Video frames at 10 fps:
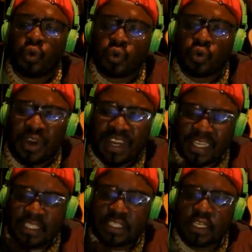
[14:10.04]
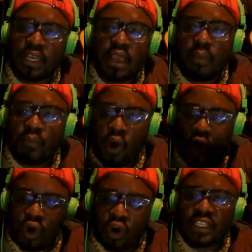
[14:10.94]
reach more
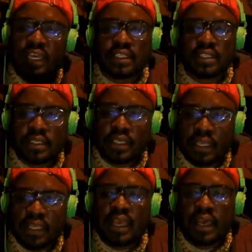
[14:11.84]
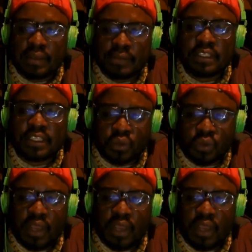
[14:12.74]
audience. Yeah, that's why